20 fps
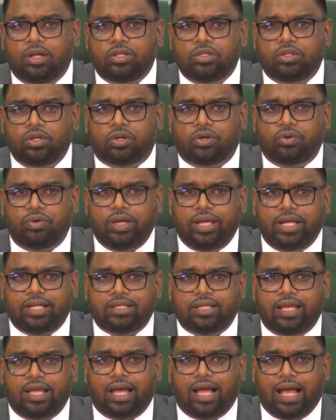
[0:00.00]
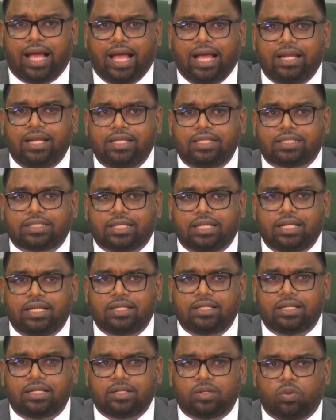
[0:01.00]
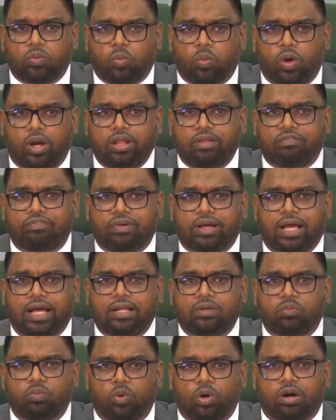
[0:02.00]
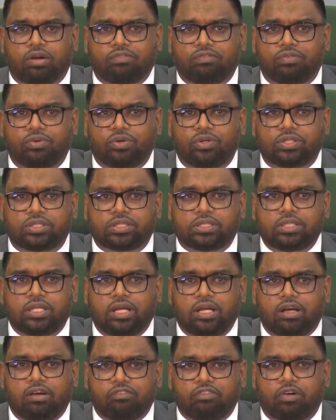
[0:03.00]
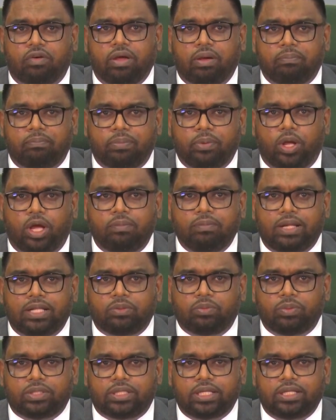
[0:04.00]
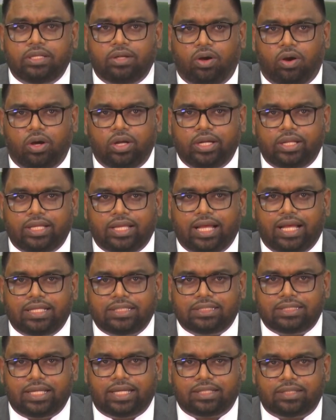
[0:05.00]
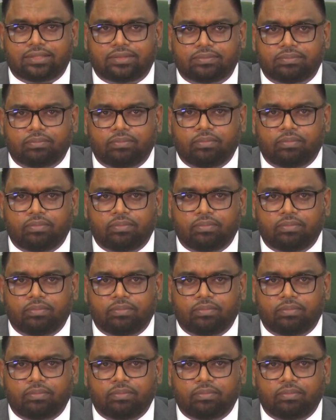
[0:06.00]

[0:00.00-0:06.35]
to create a highly skilled and qualified workforce for employment within the oil and gas sector.